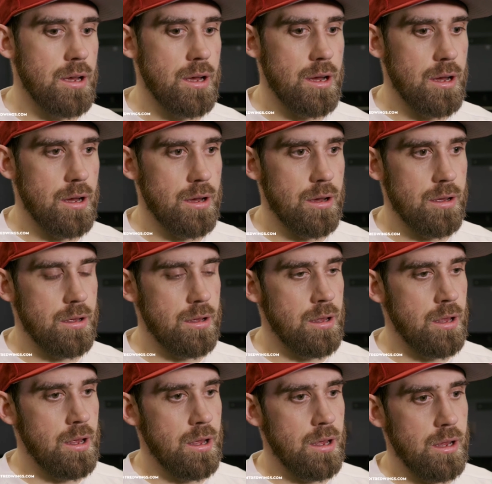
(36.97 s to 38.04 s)
Uh,
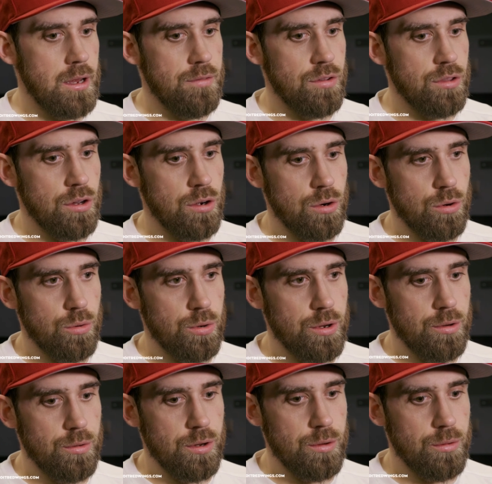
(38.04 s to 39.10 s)
even though
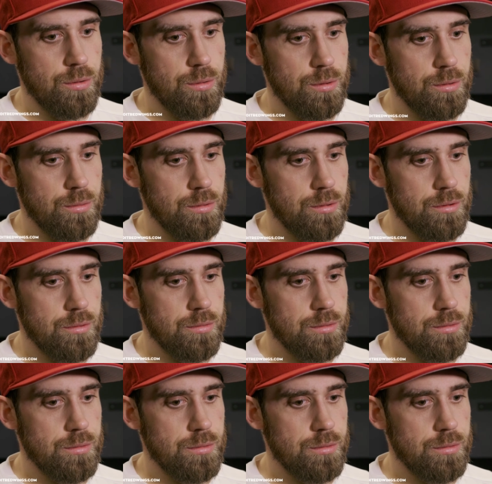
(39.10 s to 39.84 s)
we, we, we, we,